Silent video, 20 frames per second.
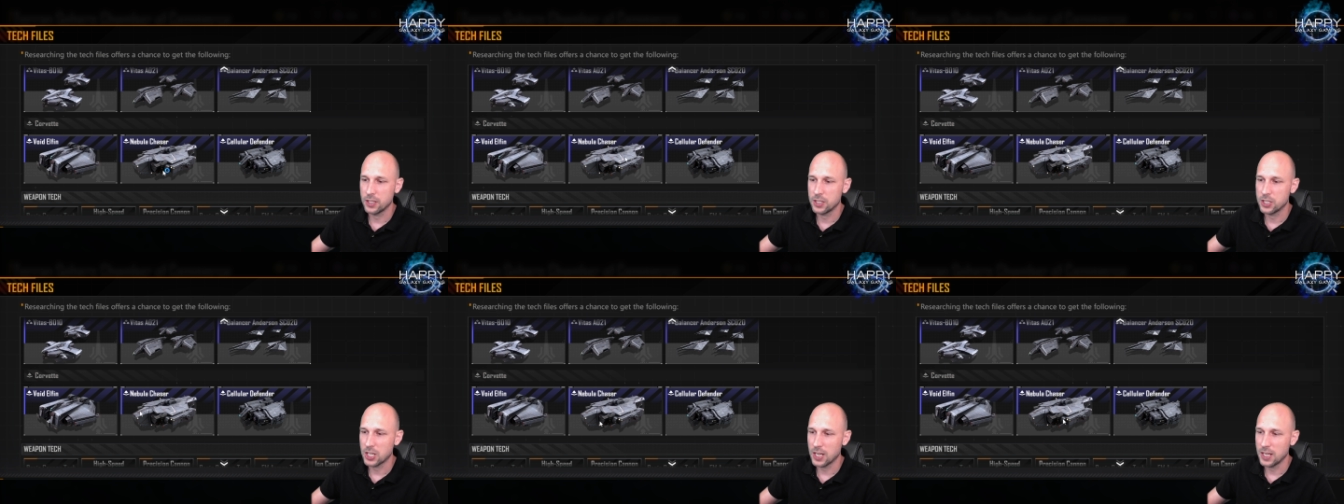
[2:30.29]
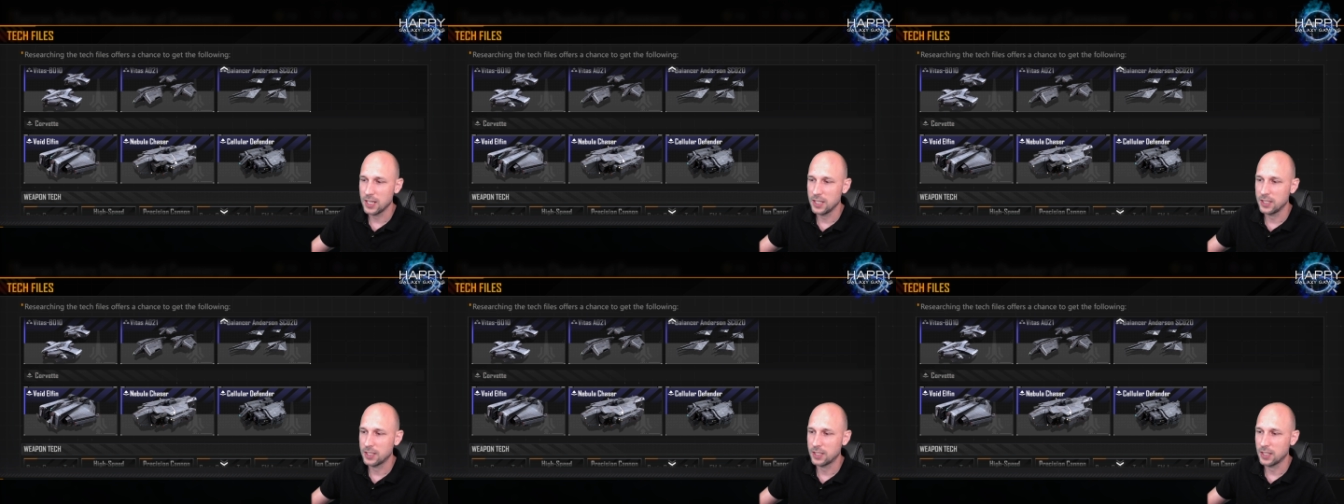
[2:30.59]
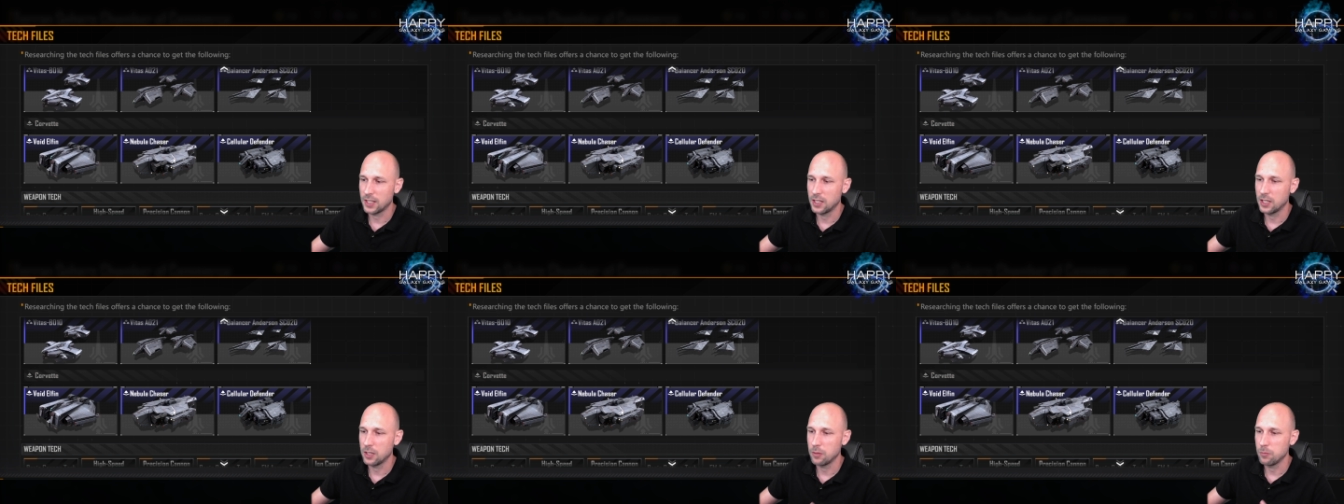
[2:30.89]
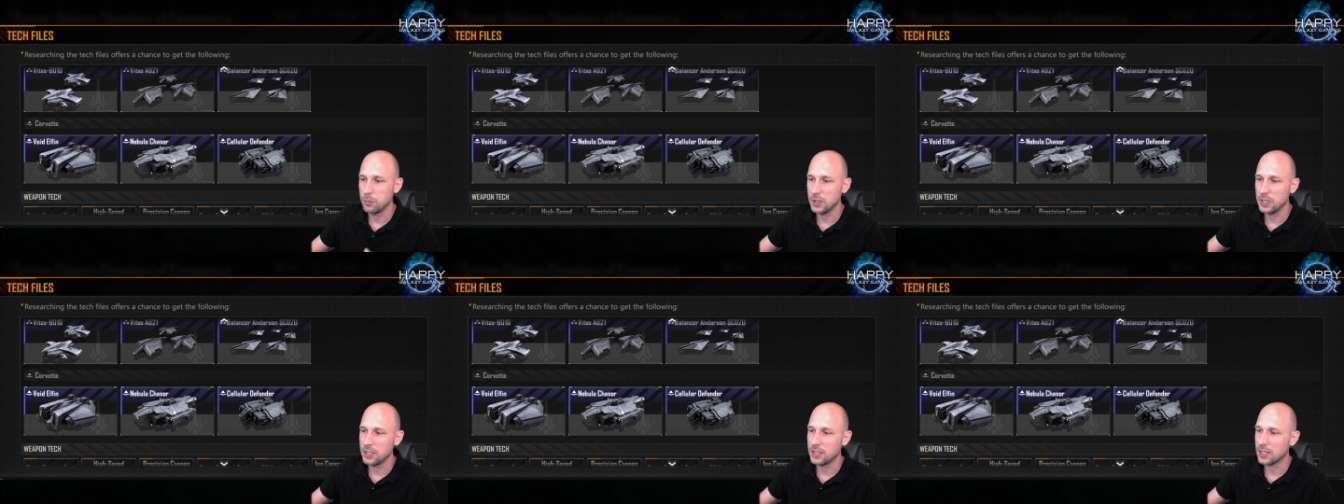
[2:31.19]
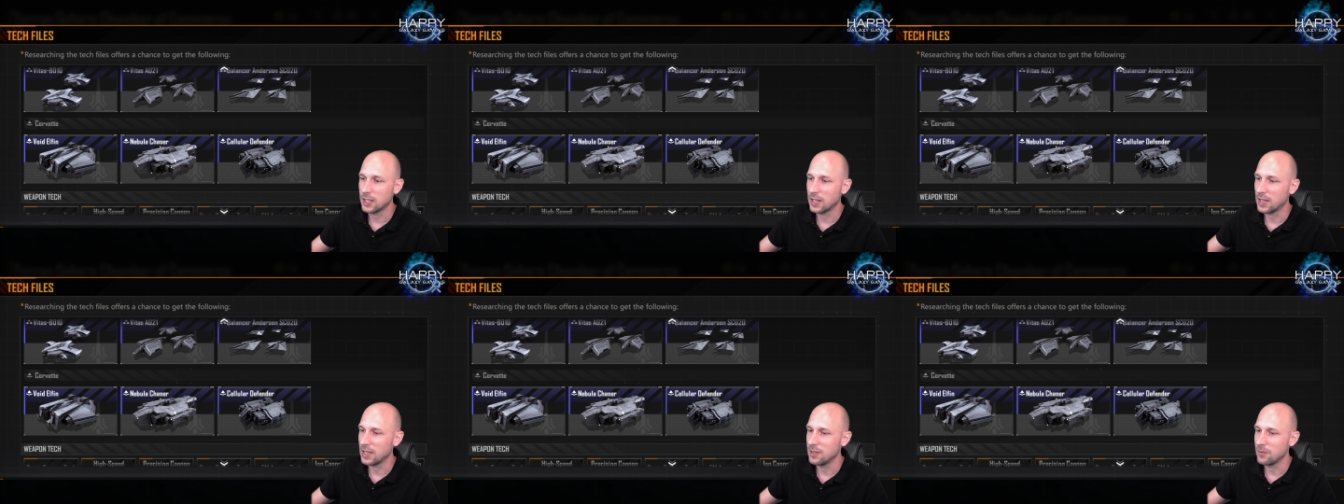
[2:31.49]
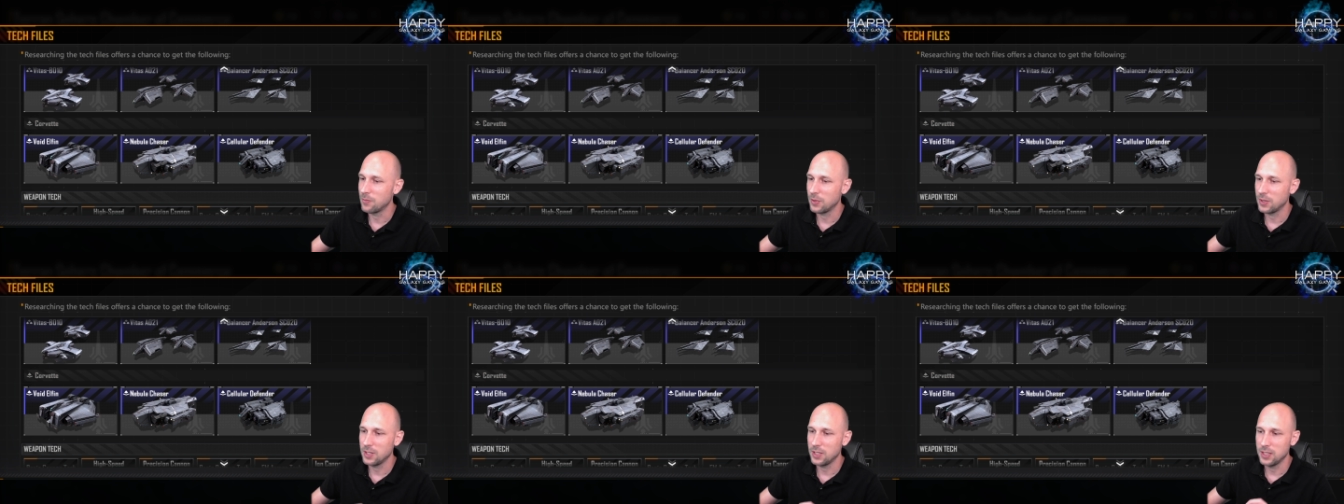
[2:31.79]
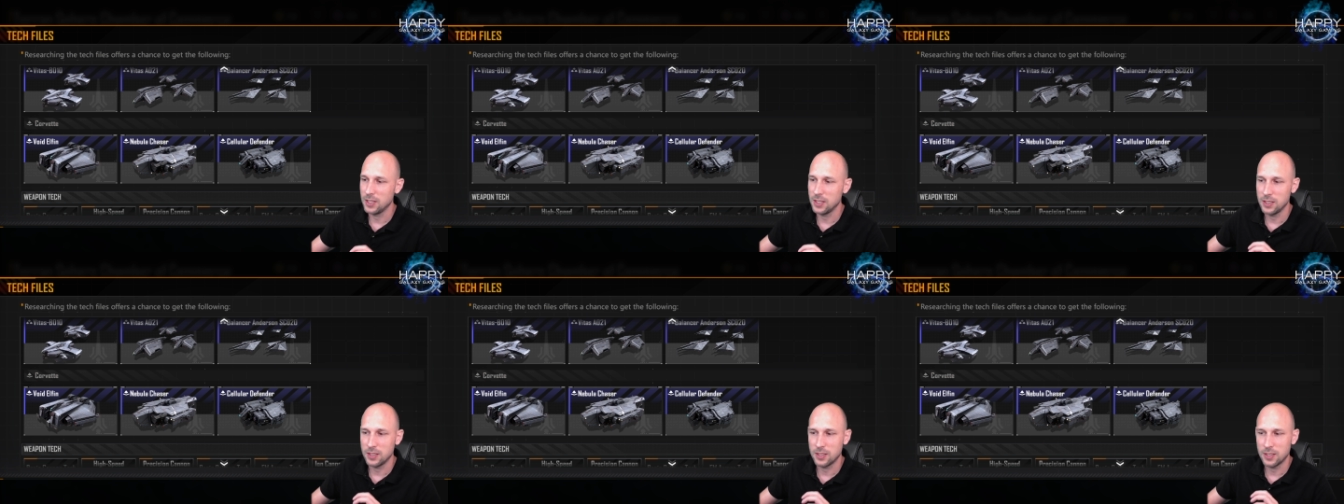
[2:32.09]
Chaser B-Type
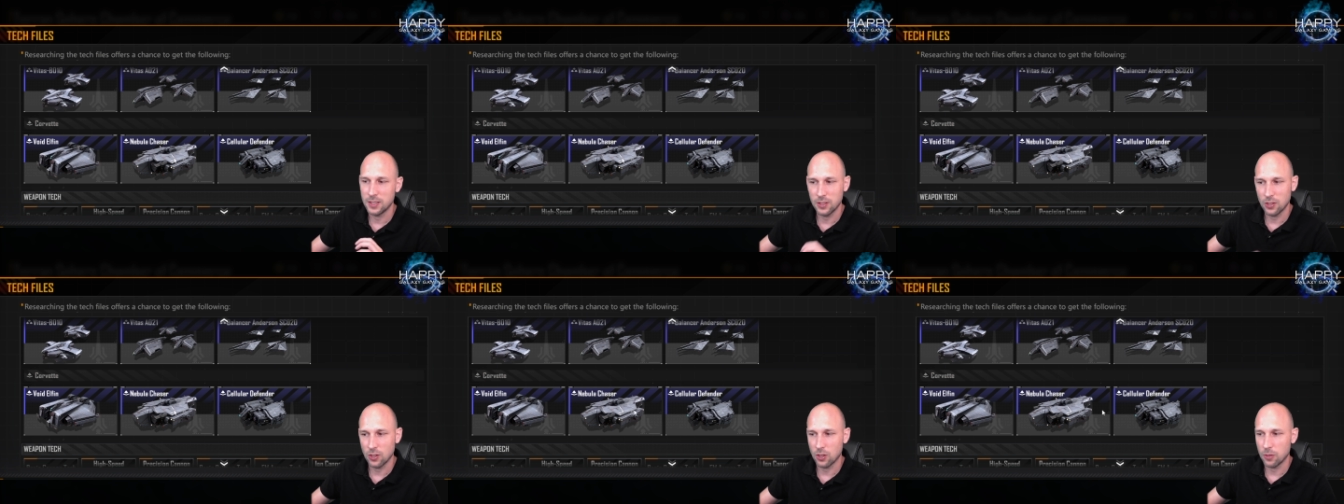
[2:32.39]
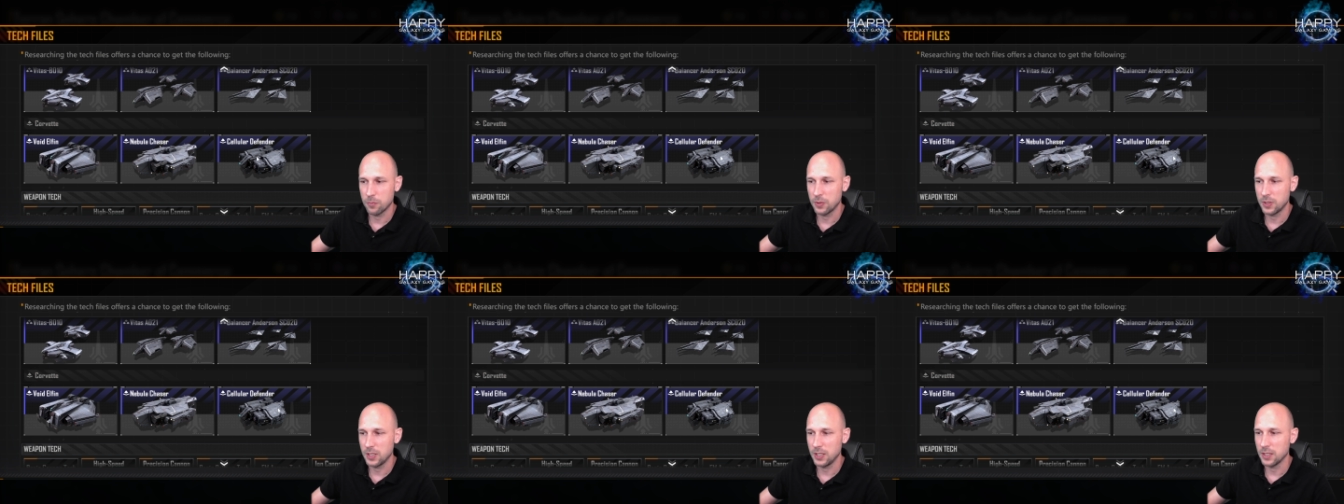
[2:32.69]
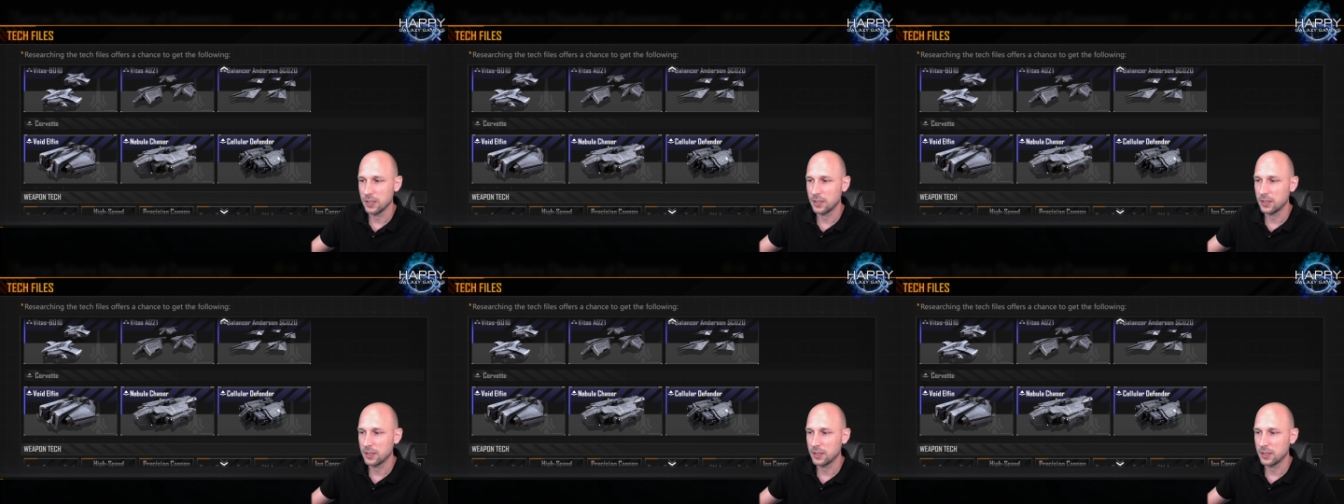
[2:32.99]
is top tier,